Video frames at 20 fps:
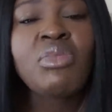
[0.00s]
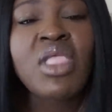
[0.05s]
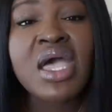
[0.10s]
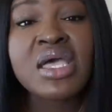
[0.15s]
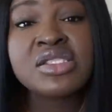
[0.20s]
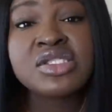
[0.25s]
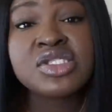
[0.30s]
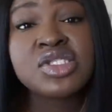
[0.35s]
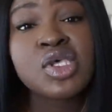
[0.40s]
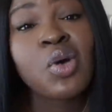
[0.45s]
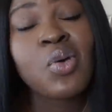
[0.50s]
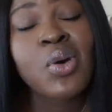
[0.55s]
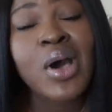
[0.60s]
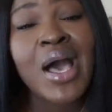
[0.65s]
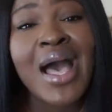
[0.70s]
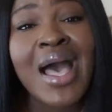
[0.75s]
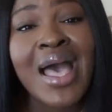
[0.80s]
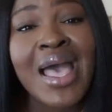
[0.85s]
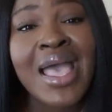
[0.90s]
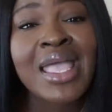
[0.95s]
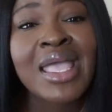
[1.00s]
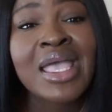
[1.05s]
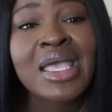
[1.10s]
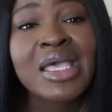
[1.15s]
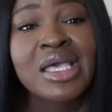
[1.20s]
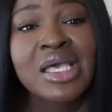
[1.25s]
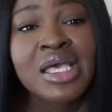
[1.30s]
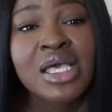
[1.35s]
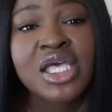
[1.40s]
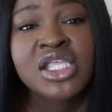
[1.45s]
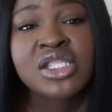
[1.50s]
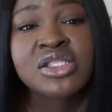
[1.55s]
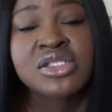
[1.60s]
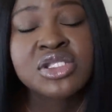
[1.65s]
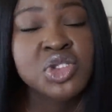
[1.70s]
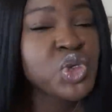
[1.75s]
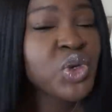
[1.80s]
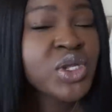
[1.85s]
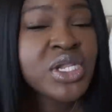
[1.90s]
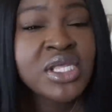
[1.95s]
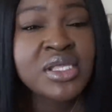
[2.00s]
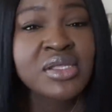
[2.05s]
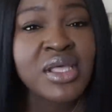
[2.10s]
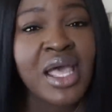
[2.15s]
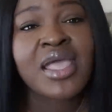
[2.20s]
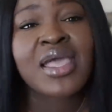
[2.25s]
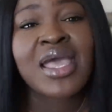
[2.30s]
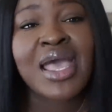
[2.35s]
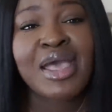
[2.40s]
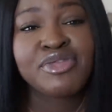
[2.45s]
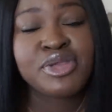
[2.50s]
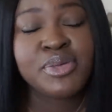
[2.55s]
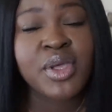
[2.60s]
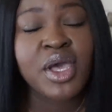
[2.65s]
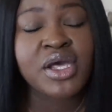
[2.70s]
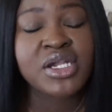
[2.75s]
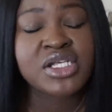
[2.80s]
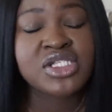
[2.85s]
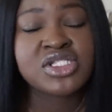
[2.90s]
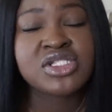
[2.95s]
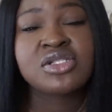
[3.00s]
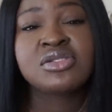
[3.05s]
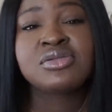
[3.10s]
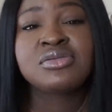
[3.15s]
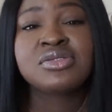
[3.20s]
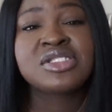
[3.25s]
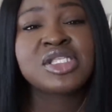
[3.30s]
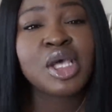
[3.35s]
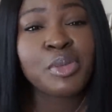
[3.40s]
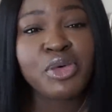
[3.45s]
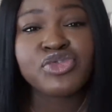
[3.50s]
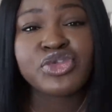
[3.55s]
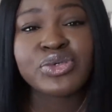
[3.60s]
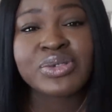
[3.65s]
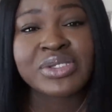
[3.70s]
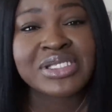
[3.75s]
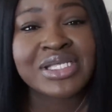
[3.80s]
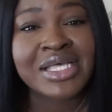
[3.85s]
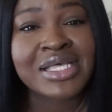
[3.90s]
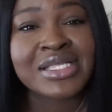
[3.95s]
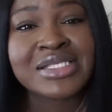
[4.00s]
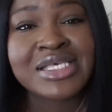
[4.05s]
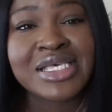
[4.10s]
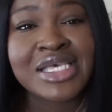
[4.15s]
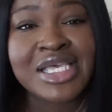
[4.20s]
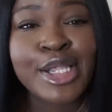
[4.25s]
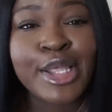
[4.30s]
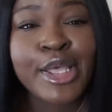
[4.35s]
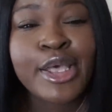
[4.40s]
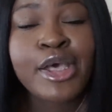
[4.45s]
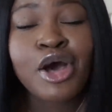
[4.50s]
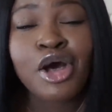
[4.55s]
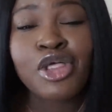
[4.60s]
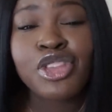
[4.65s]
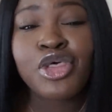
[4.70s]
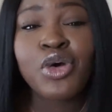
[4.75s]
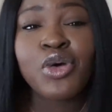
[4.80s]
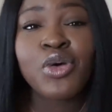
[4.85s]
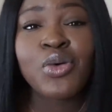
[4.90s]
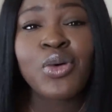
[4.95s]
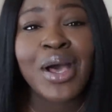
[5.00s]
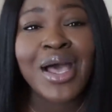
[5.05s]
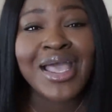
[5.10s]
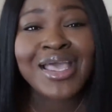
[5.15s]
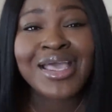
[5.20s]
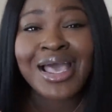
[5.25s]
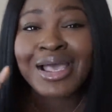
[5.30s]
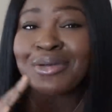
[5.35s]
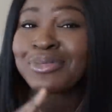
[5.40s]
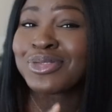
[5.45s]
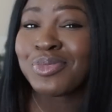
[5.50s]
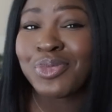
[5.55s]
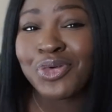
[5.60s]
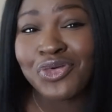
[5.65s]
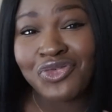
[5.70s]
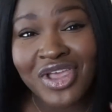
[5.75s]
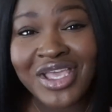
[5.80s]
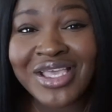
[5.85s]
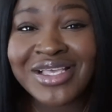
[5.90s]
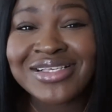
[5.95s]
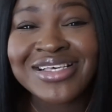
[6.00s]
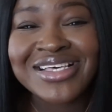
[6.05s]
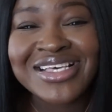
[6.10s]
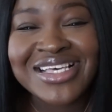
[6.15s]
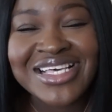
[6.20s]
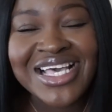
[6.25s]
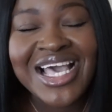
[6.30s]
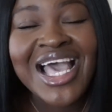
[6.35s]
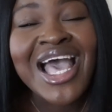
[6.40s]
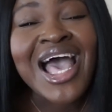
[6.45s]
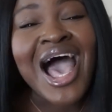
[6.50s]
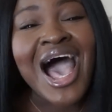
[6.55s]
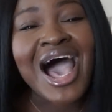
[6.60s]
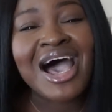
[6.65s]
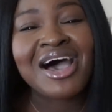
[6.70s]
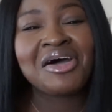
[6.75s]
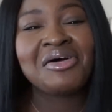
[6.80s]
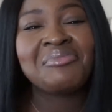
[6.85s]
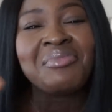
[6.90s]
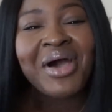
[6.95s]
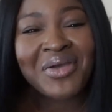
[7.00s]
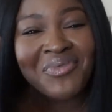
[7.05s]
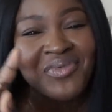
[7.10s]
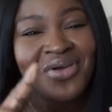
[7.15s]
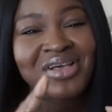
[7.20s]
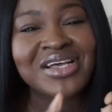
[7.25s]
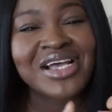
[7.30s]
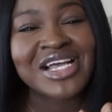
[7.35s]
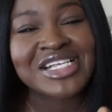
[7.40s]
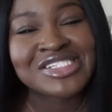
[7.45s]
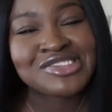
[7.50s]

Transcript: And so I have to be honest, the summer of 2019, although I was moving, I